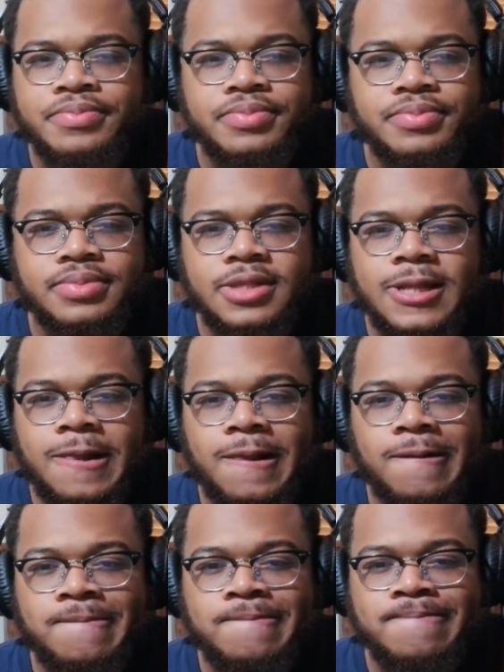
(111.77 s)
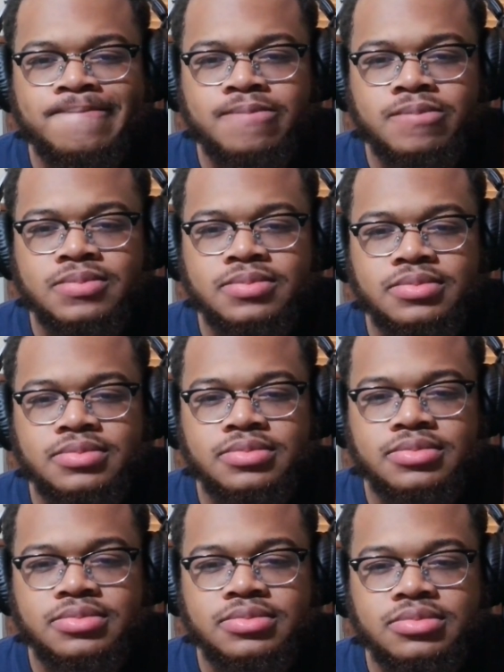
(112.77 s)
Monaco,
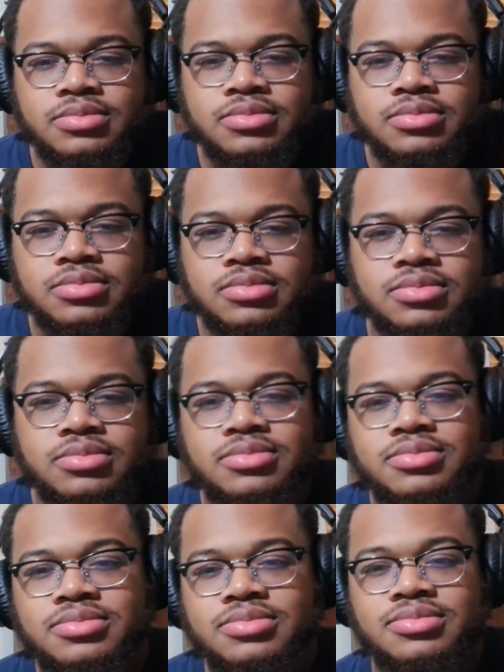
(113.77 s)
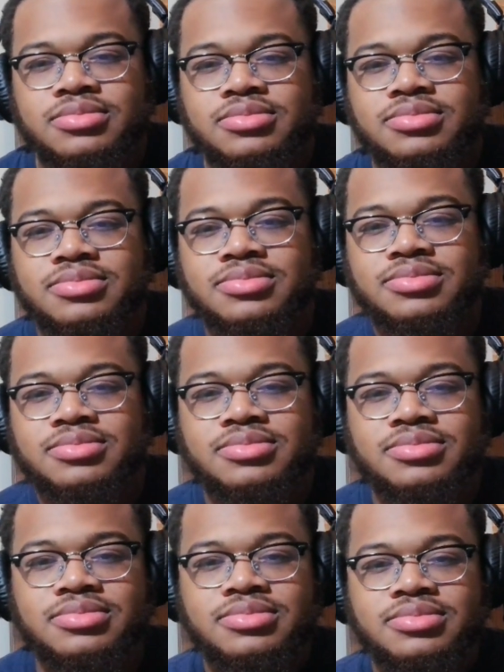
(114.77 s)
what are they feeding you?